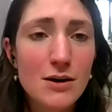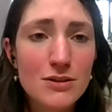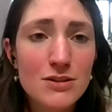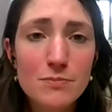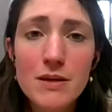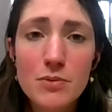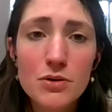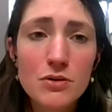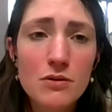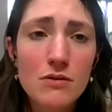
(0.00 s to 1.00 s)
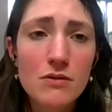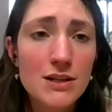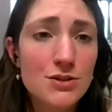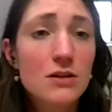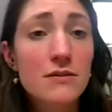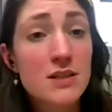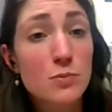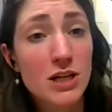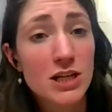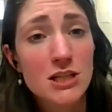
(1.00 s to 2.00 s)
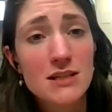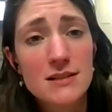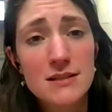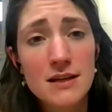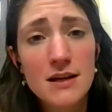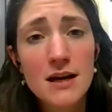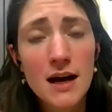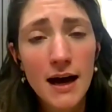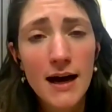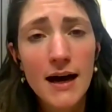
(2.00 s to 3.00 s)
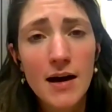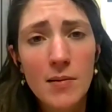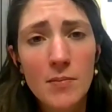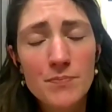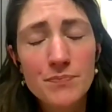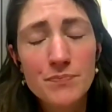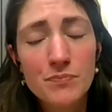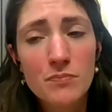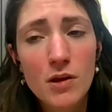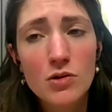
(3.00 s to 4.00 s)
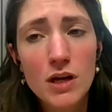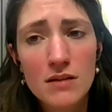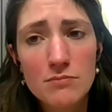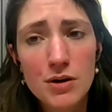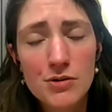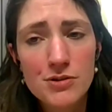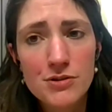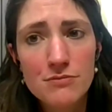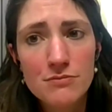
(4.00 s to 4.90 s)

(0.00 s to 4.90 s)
those people who can serve as bridges, who can both